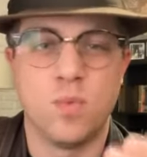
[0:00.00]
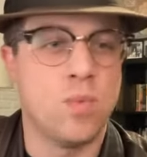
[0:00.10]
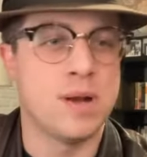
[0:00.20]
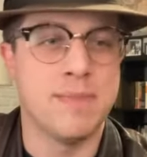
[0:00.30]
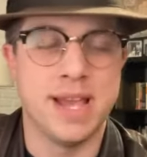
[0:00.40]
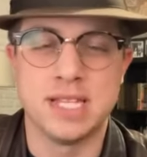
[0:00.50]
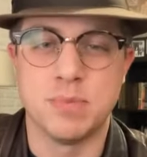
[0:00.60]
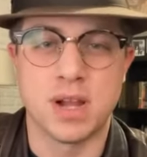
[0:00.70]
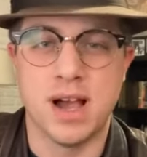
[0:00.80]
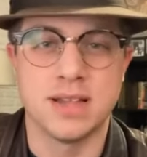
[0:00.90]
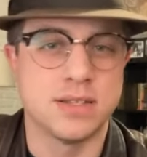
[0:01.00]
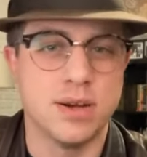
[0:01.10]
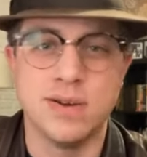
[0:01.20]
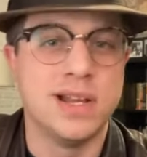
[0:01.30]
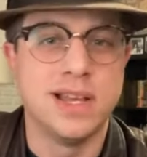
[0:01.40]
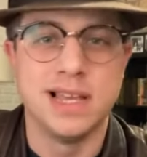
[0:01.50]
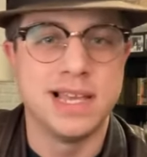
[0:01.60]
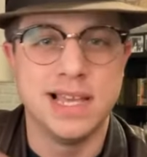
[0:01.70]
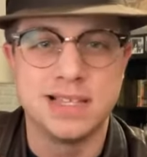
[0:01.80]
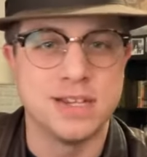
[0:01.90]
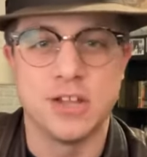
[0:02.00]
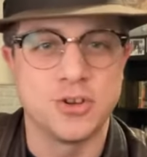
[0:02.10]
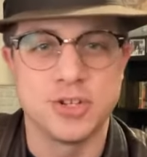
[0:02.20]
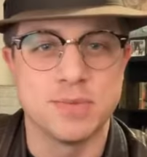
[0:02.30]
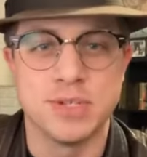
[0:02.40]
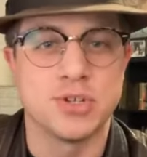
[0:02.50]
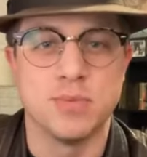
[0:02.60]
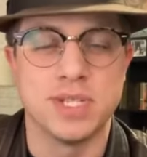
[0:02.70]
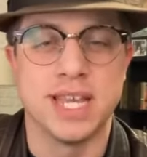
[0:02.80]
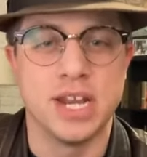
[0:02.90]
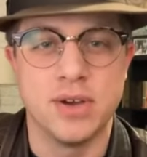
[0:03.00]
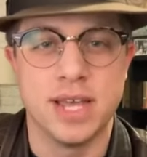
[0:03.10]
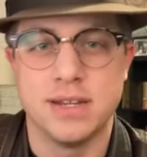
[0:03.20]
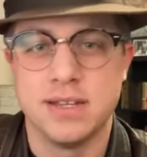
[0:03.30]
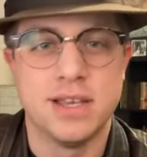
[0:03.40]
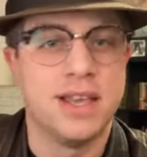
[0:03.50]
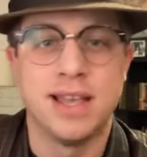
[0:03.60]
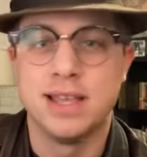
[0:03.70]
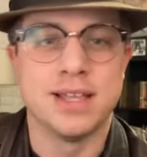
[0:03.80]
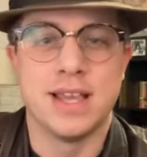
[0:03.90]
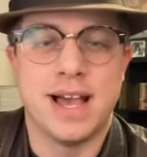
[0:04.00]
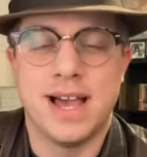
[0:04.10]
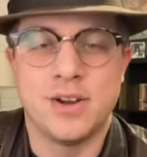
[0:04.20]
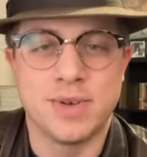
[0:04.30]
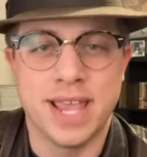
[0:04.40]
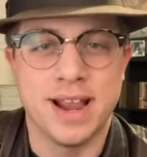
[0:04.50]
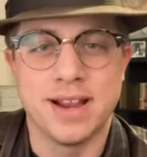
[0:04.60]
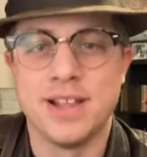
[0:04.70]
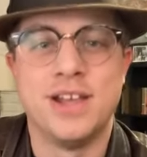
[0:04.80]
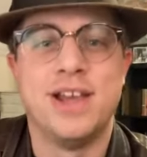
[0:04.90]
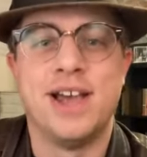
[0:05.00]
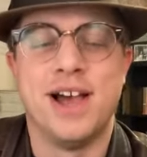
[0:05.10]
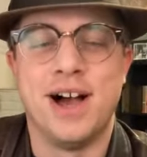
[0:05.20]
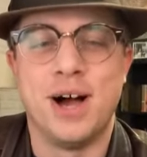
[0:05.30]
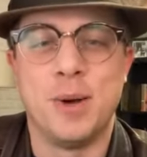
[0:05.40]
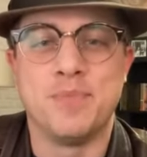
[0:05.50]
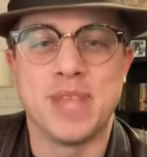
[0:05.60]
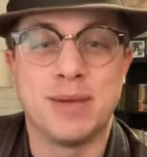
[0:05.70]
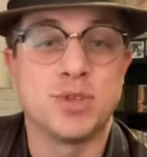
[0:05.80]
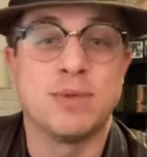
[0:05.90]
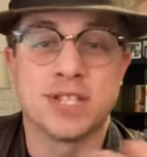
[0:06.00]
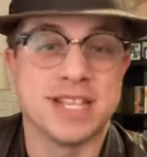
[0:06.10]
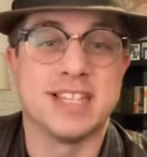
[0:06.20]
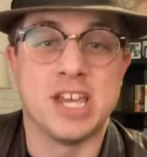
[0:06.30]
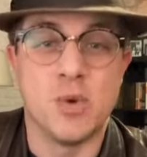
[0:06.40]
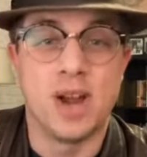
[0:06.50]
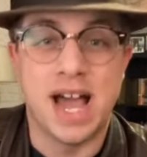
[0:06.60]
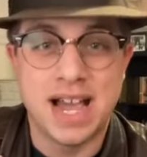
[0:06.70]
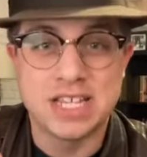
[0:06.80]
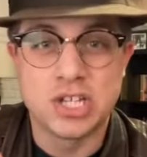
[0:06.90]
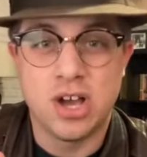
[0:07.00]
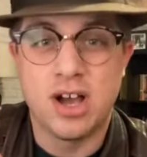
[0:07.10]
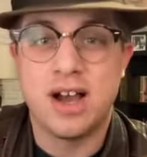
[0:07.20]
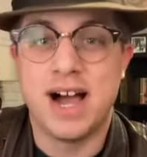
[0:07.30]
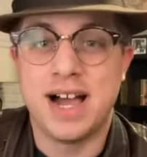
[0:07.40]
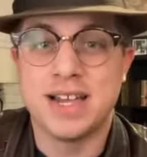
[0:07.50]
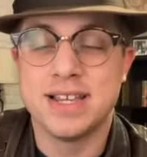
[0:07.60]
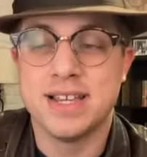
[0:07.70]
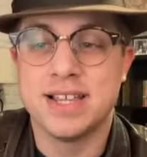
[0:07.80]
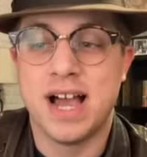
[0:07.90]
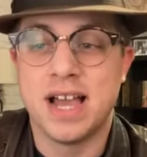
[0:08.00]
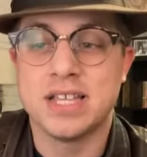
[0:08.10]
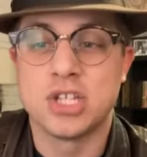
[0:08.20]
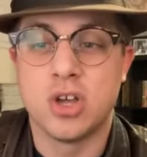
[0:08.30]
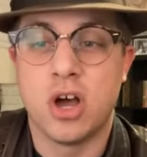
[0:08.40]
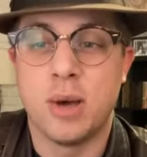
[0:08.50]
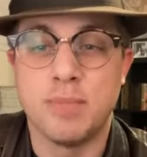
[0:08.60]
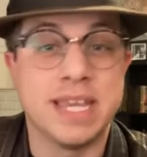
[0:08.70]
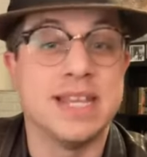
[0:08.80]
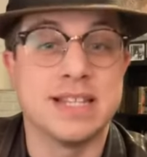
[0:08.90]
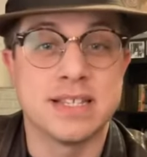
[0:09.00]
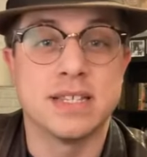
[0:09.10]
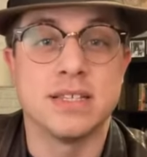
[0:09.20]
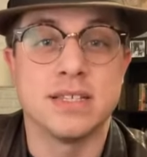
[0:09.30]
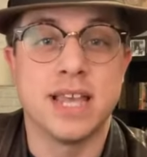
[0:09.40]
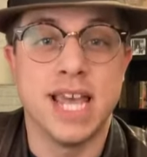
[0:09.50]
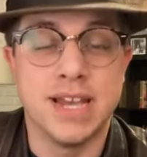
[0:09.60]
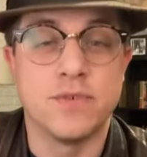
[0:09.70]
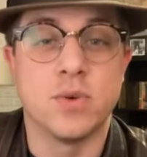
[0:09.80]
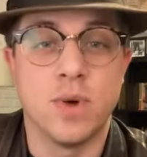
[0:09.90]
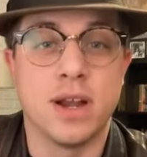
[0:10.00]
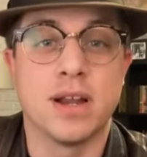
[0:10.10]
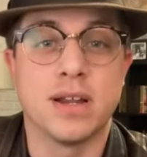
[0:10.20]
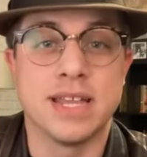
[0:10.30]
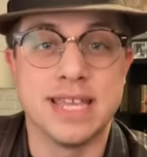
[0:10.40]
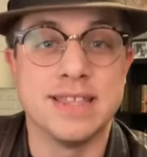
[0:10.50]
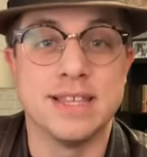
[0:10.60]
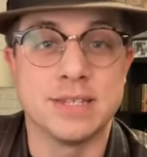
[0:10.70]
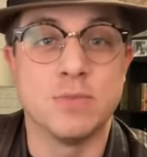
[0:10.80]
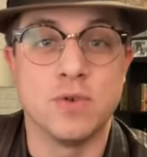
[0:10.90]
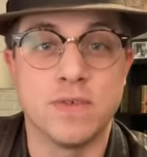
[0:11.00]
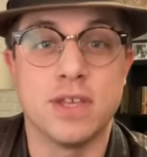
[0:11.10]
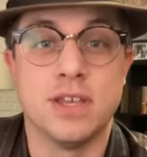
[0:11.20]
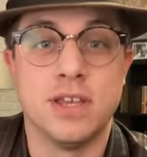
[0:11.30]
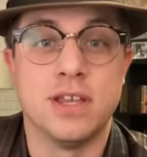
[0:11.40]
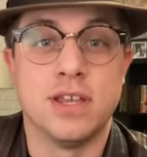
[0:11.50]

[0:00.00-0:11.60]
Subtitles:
One man's Picasso is another's Mr. Potato Head. I don't care. I'm just gonna tell you what I saw. I saw penises everywhere in this movie.